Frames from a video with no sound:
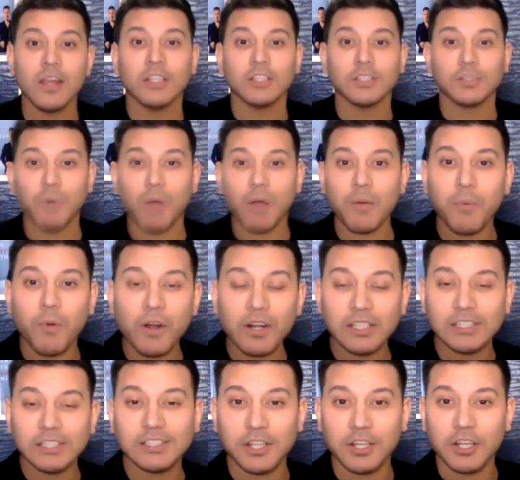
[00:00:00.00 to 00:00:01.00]
So what I
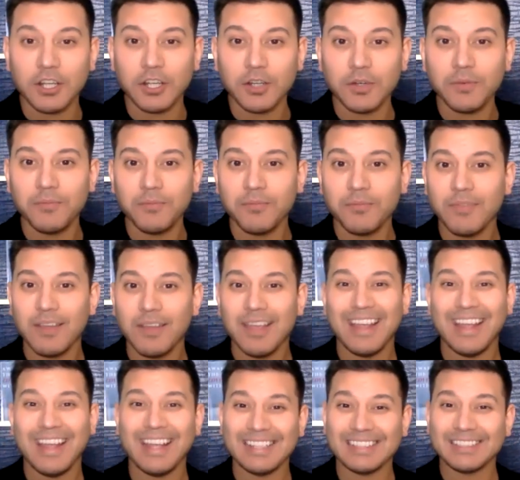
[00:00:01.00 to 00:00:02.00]
want us to do
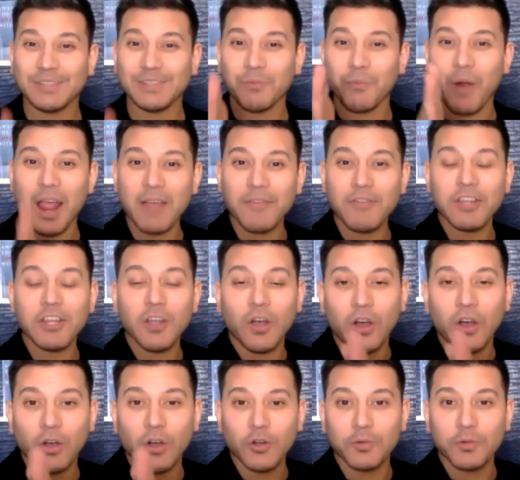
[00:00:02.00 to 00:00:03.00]
is, whatever
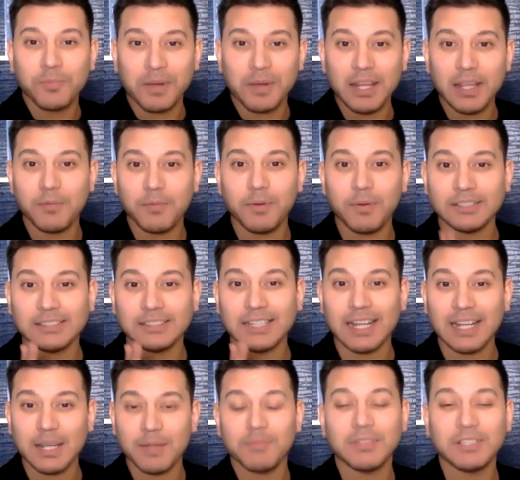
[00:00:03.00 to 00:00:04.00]
your old belief was,
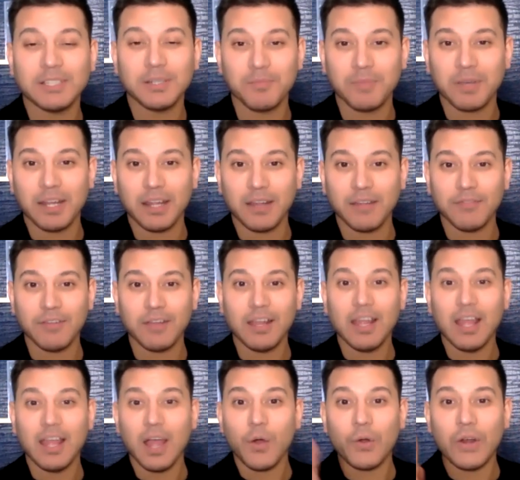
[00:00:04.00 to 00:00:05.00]
that limiting belief,
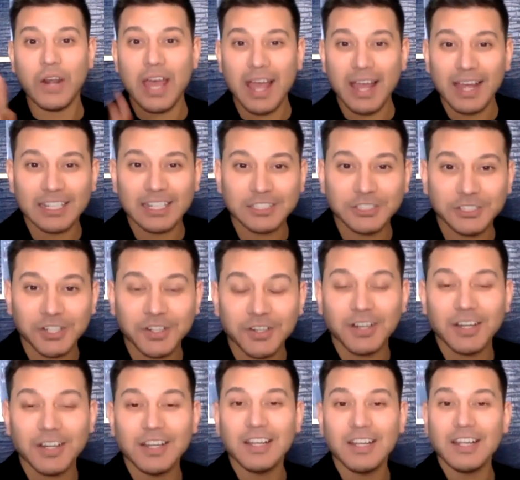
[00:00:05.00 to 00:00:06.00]
I want to ask
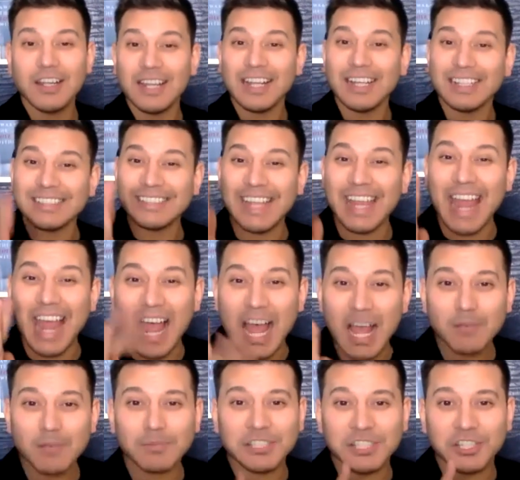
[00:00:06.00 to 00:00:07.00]
you, is it
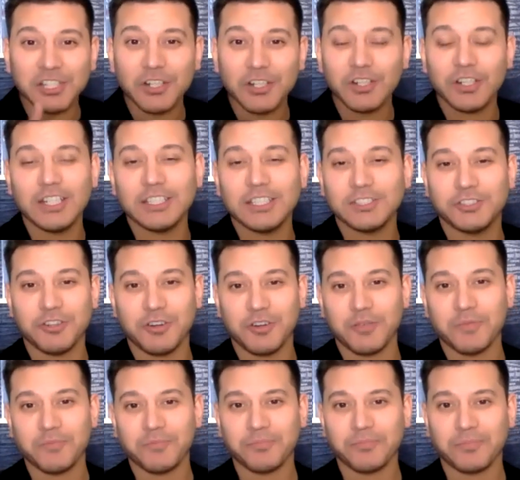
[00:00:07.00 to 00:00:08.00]
absolutely
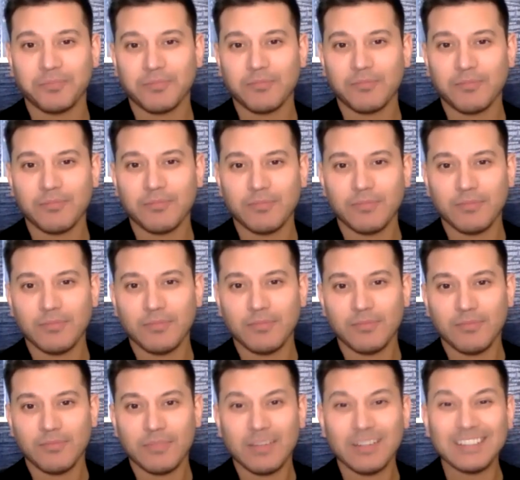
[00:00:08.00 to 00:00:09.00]
true?
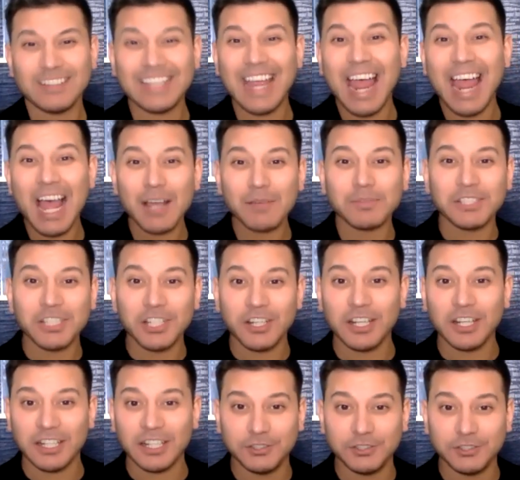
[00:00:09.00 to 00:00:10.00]
Is it
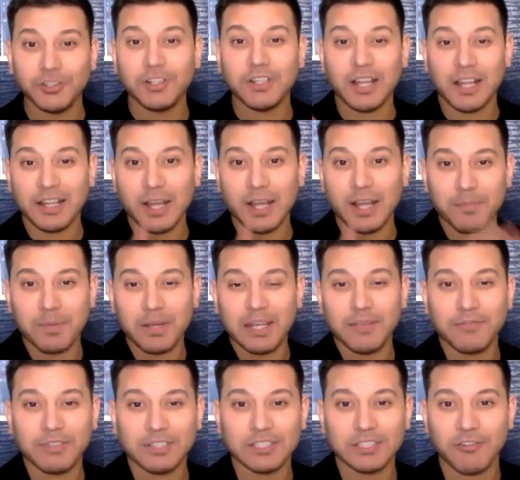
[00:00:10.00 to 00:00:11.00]
absolutely true that that
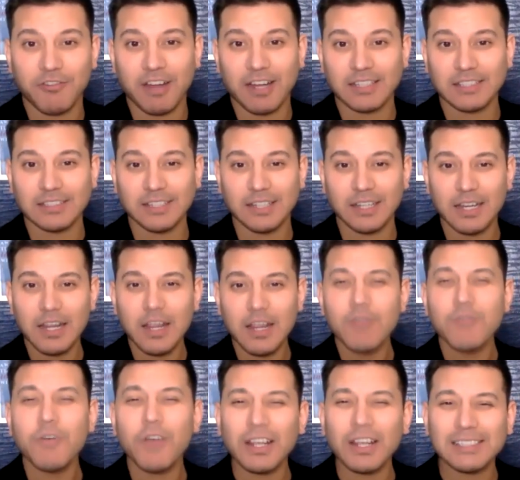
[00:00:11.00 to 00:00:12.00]
belief is correct?
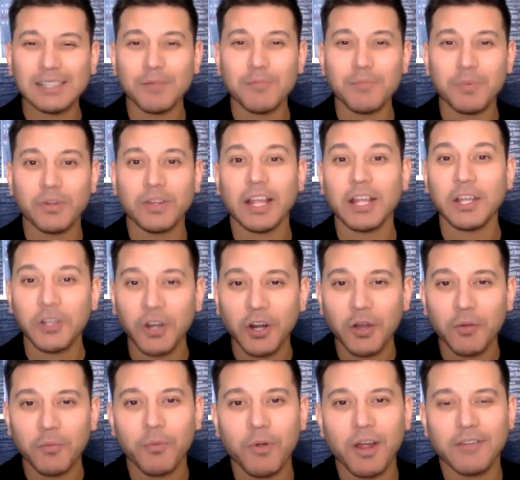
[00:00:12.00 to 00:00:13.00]
For example, that you're
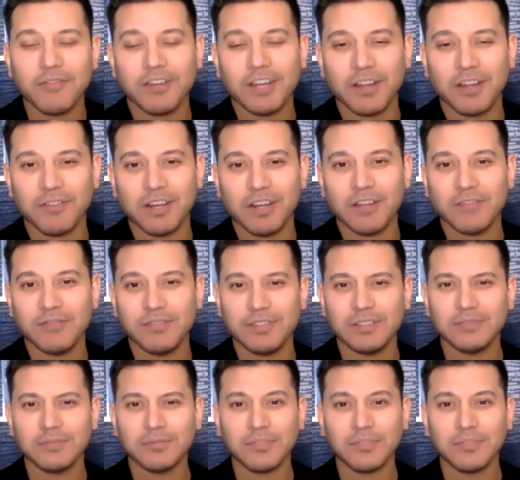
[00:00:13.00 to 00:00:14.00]
not worthy of love.
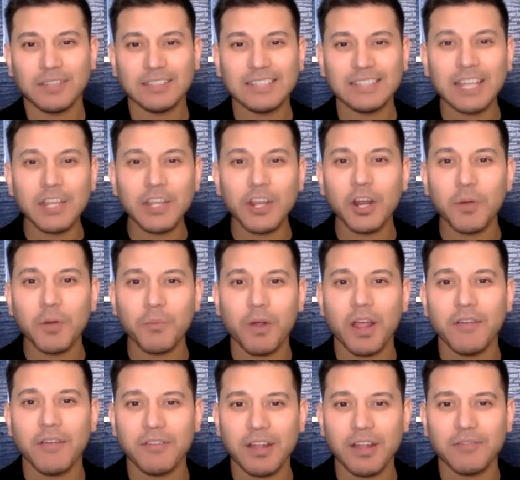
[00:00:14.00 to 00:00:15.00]
So you're not
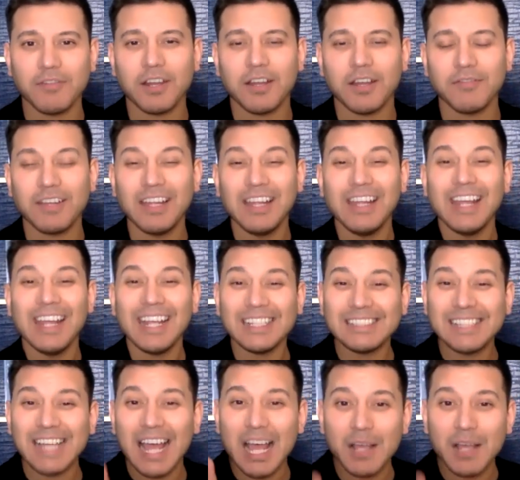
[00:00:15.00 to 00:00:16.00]
worthy of love.
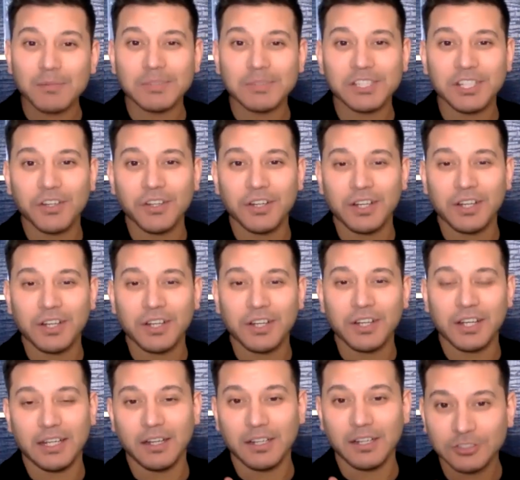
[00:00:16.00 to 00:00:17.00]
Is that
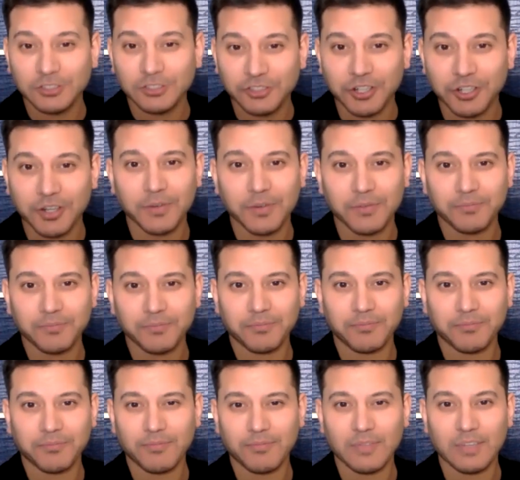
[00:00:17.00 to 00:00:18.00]
absolutely true?
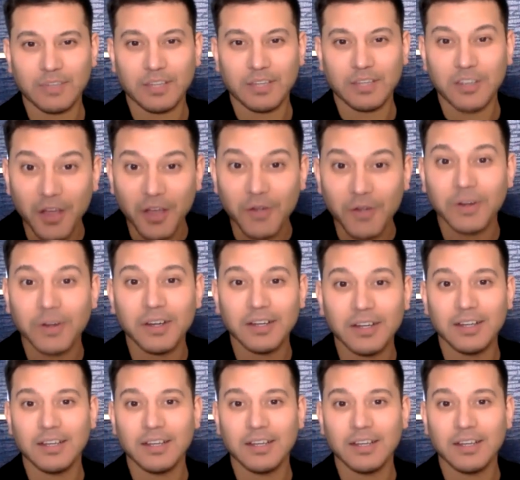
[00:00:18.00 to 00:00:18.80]
No.